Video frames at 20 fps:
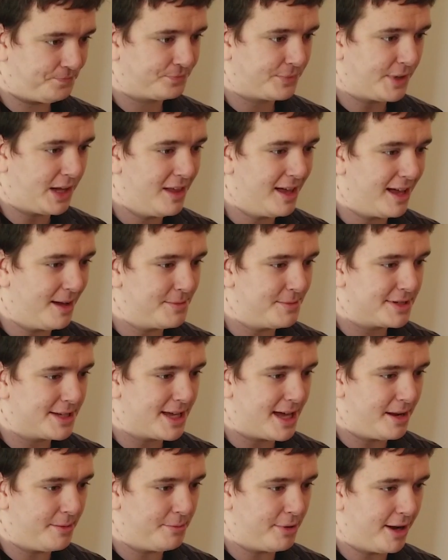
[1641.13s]
Like, I'm just
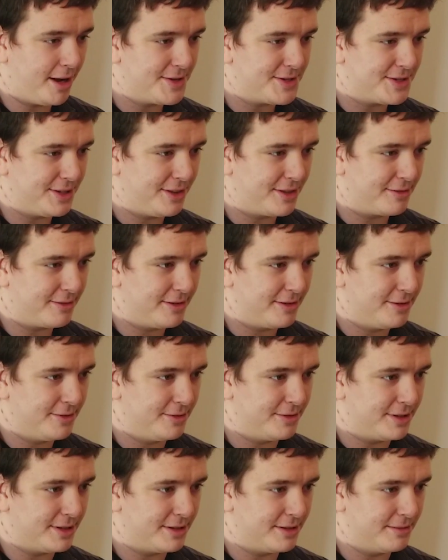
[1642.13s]
kind of browsing through
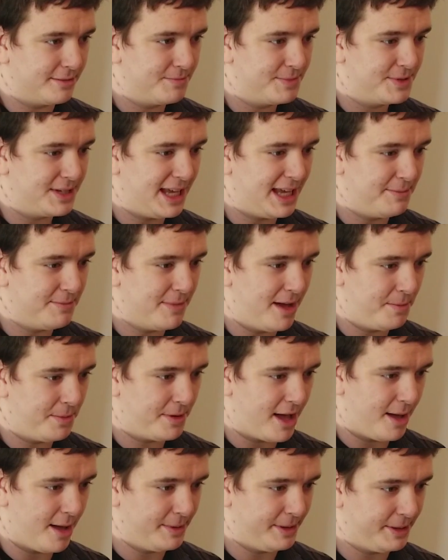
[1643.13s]
the Steam
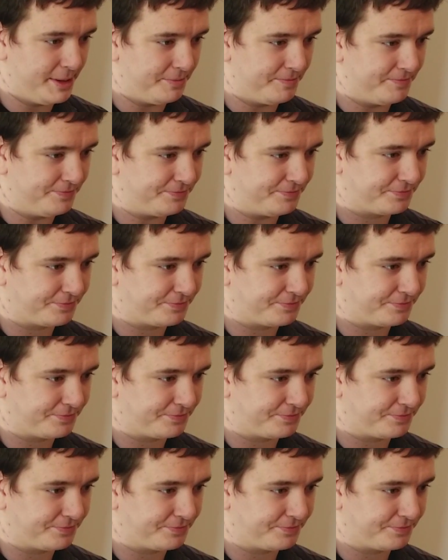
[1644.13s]
upcoming